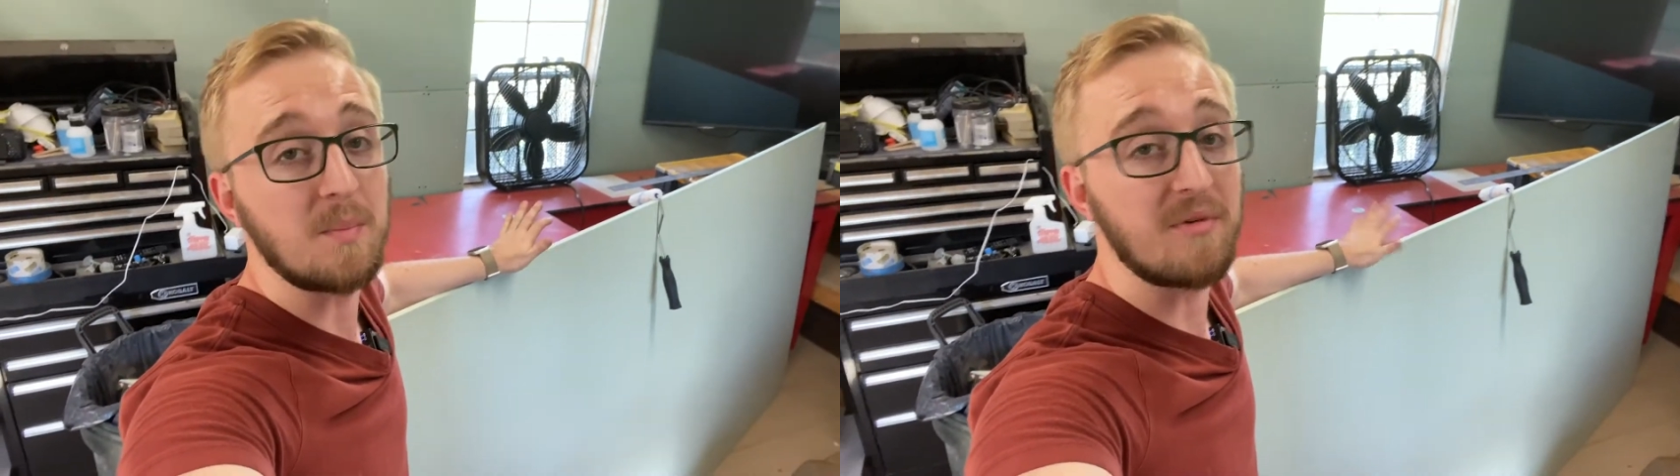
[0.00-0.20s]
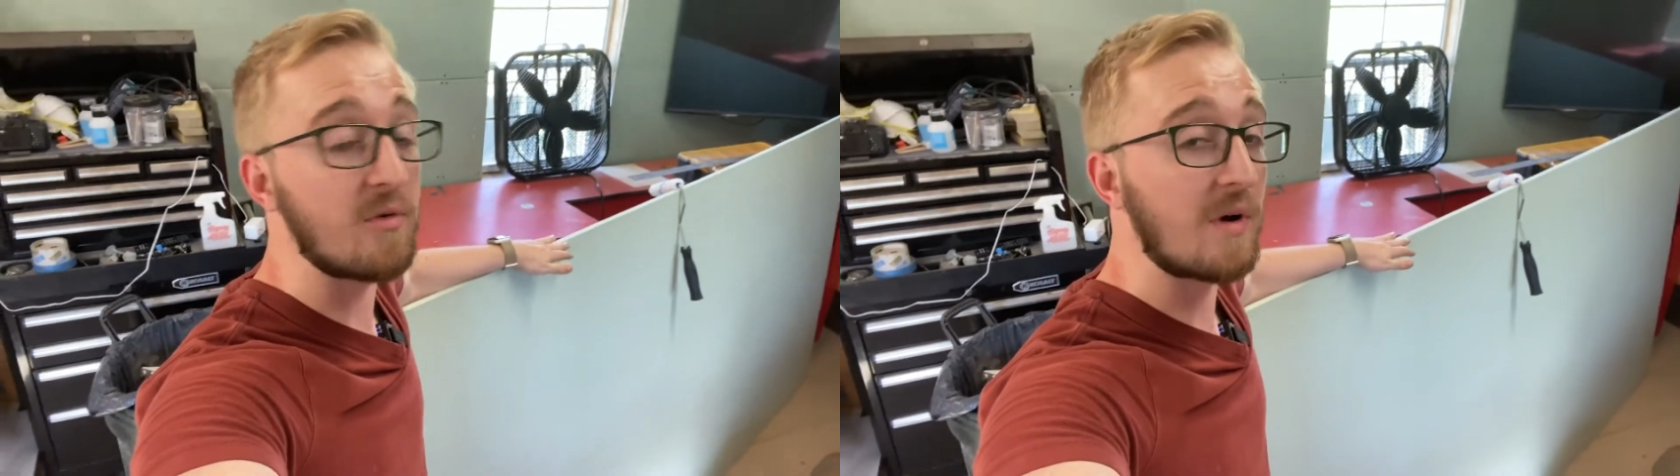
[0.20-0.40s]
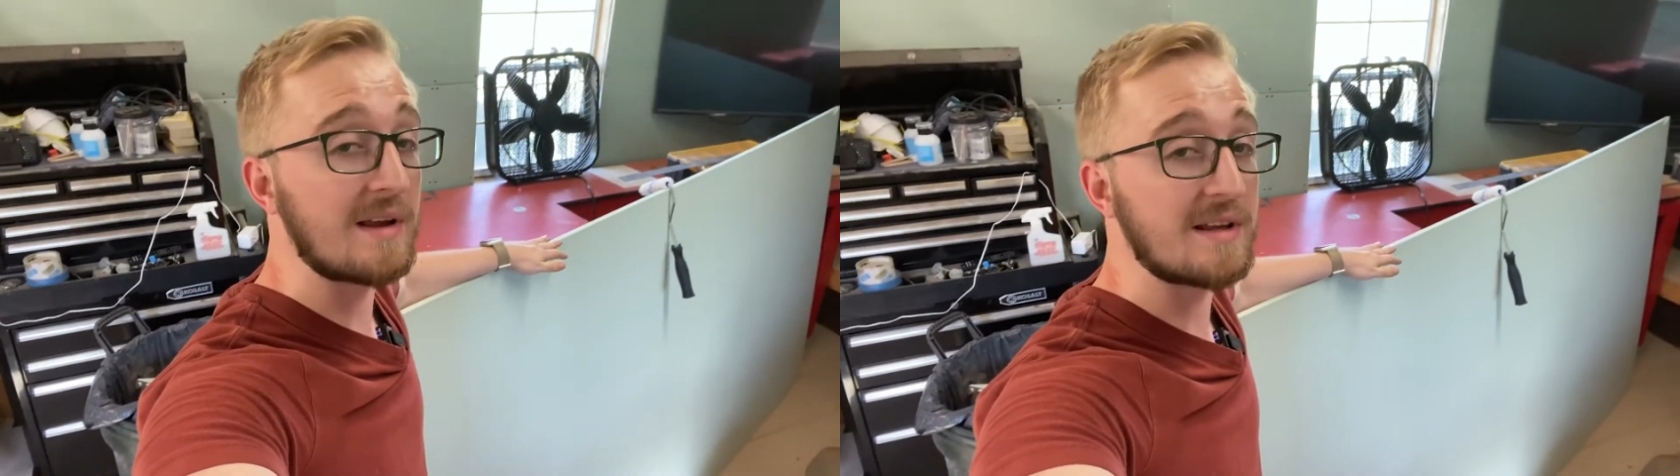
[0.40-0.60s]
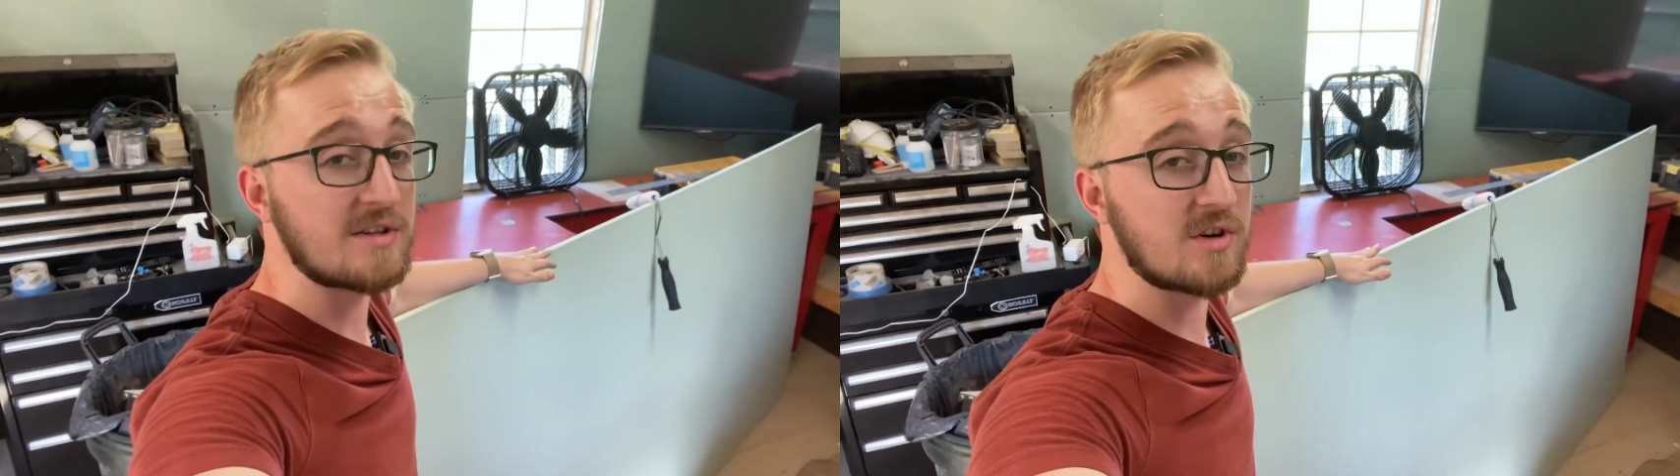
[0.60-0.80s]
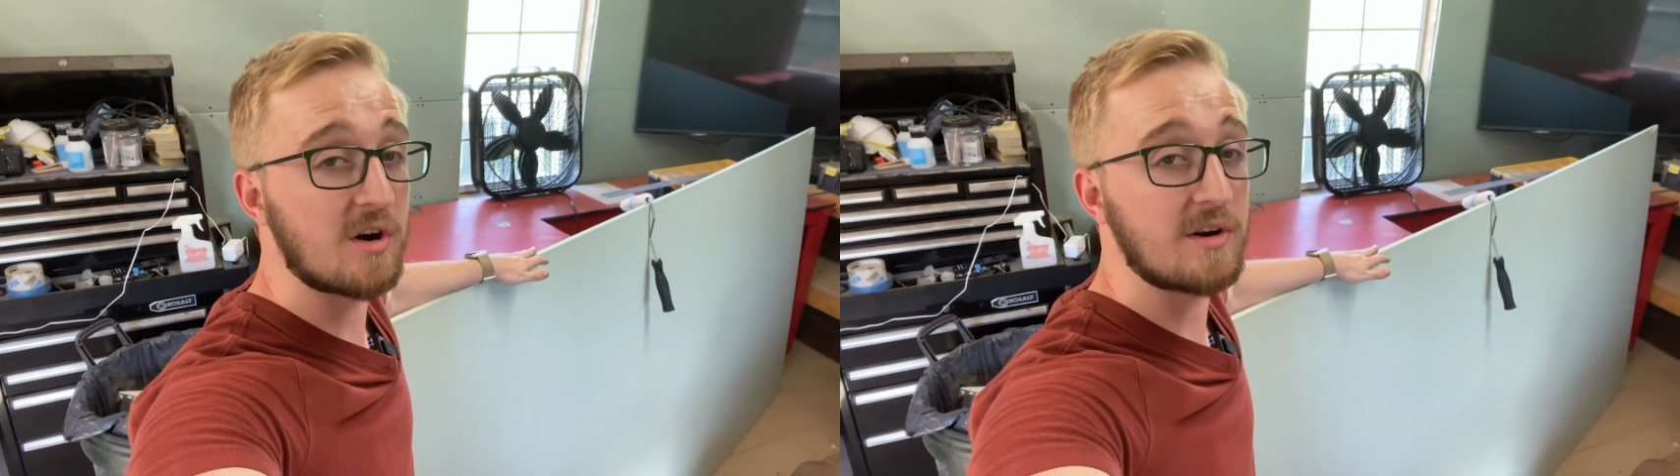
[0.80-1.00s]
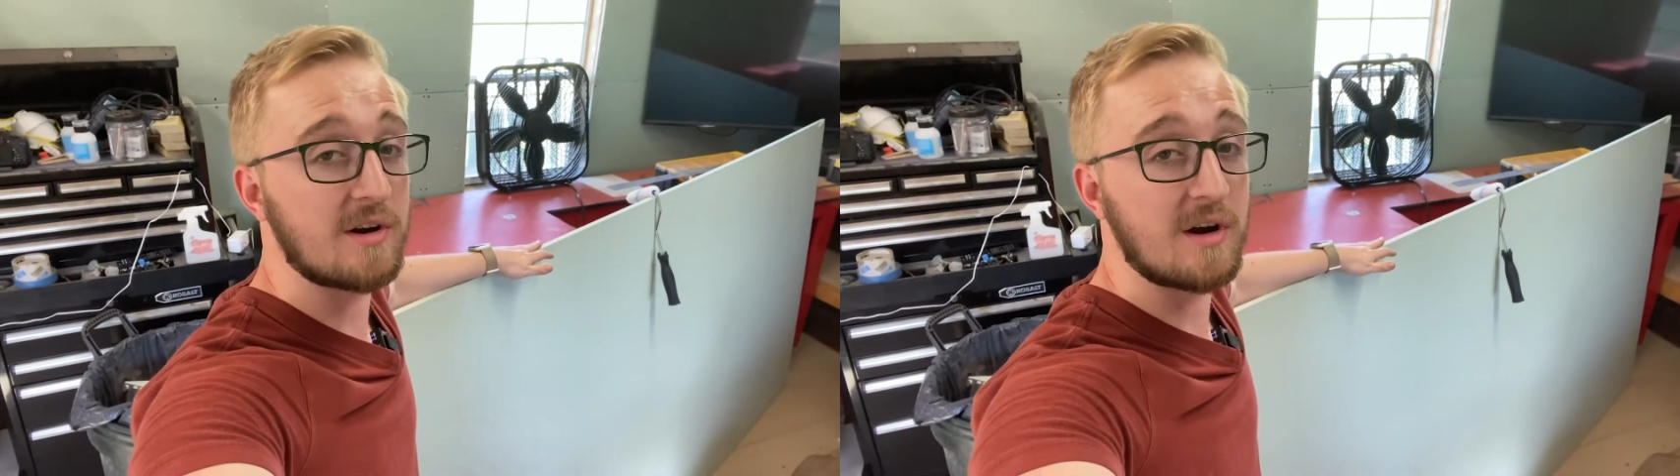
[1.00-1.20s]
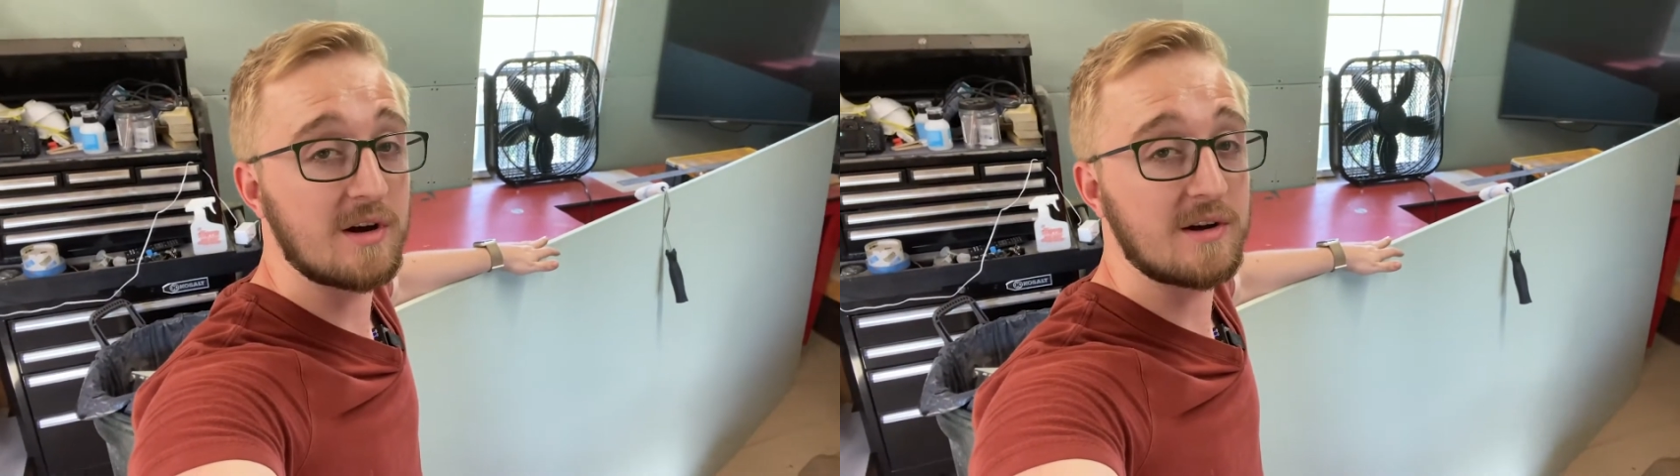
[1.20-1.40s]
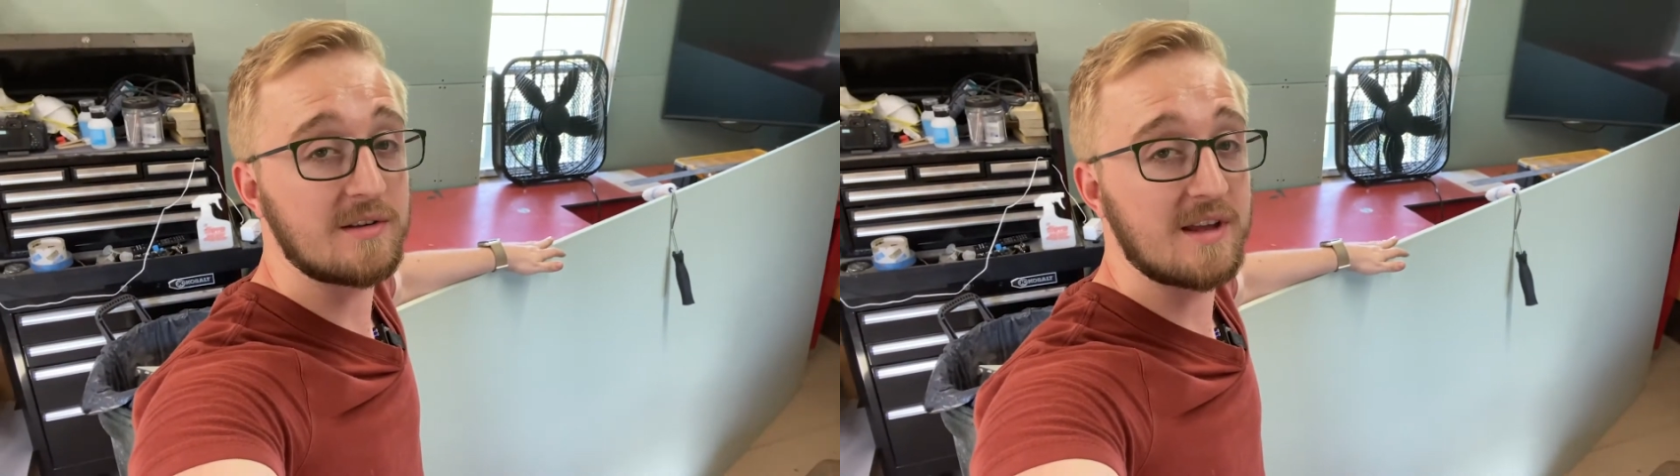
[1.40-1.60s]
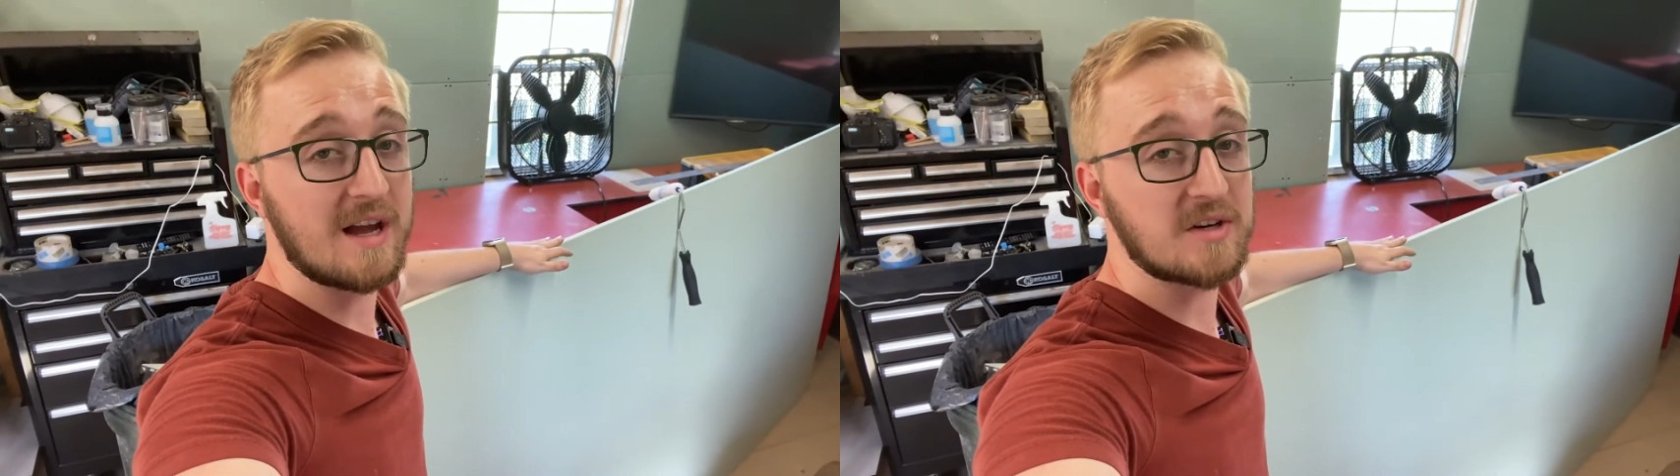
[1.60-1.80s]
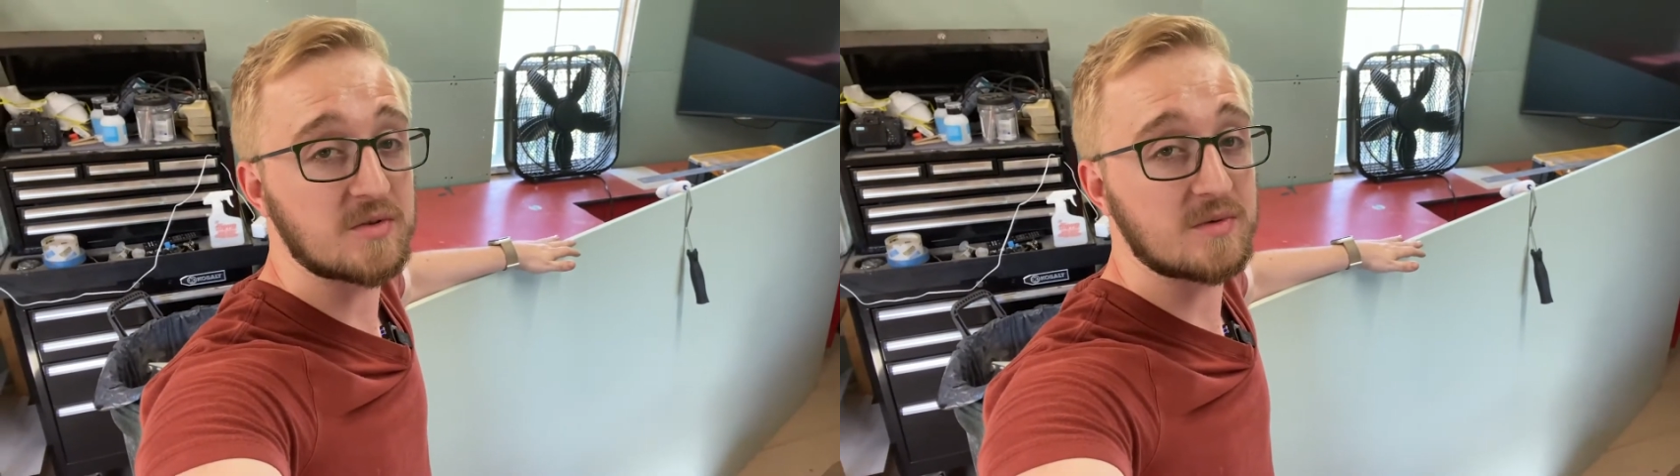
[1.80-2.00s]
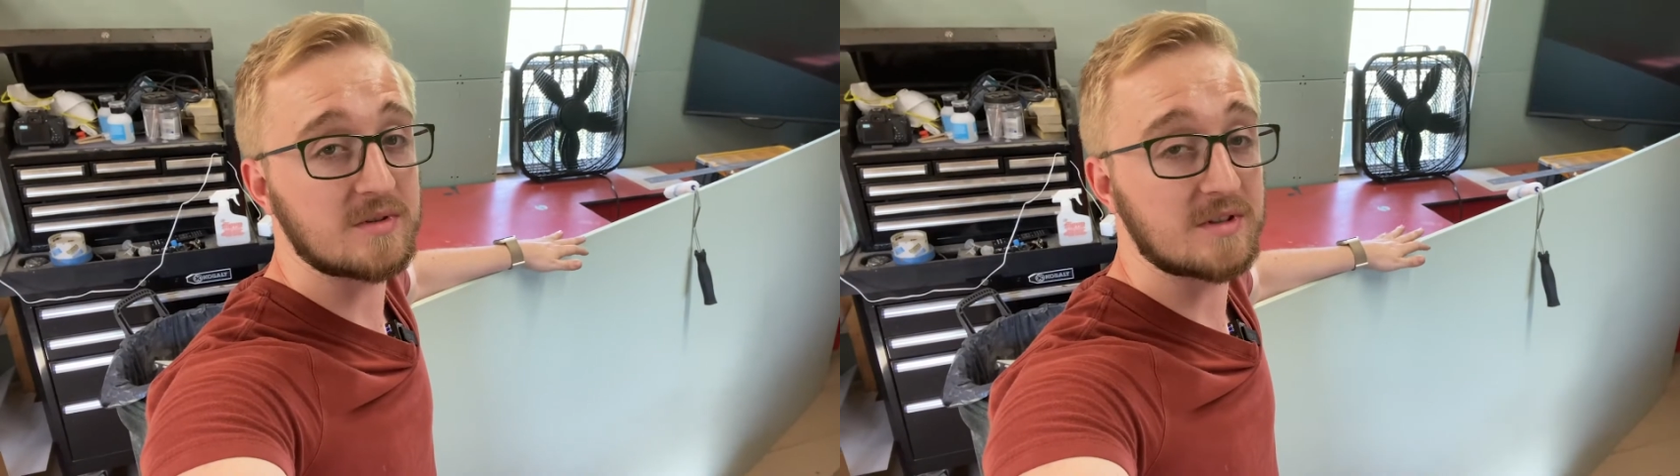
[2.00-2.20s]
Before I can get started on the actual